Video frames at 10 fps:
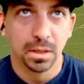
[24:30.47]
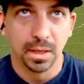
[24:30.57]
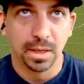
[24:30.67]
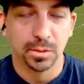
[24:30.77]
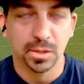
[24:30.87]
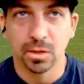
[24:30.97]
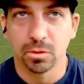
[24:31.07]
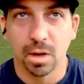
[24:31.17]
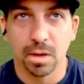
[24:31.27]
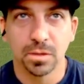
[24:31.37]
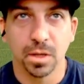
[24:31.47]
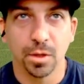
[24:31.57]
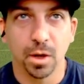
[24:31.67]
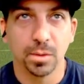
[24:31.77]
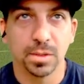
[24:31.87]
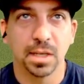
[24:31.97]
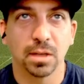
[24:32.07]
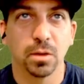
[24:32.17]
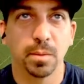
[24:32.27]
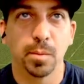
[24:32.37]
and it was in the rough, so I thought it would take a
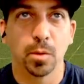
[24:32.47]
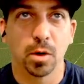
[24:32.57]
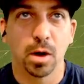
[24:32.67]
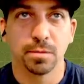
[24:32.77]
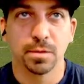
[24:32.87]
little bit more off.